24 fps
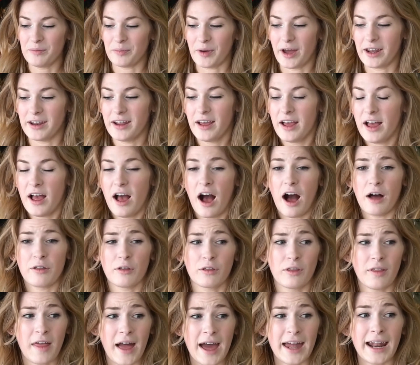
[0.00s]
But other
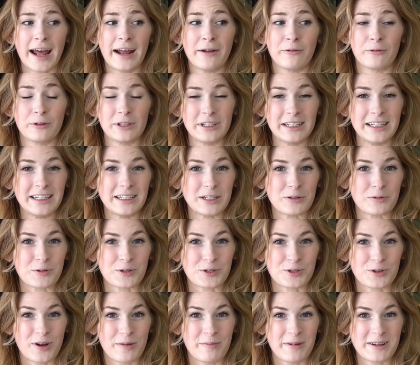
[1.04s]
than that, I really need to
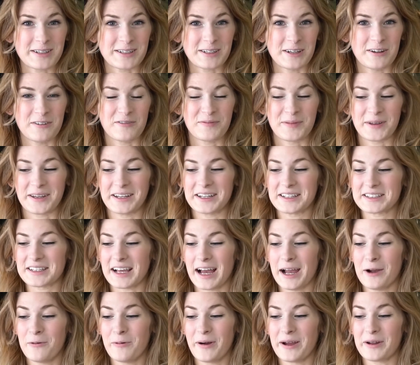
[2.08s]
restrain myself because
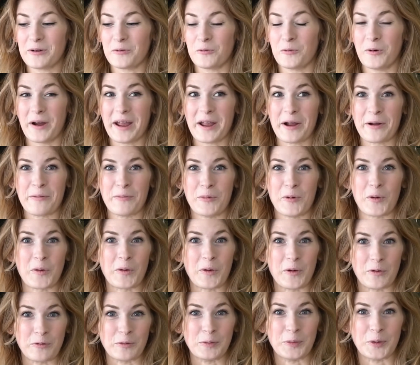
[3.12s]
I went way more
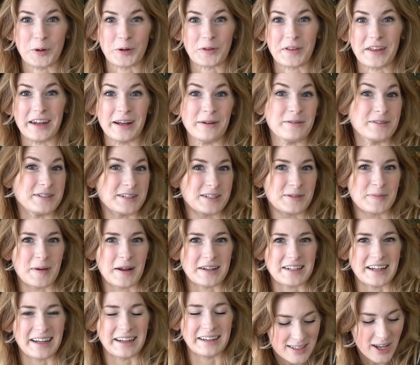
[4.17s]
overboard than I was expecting.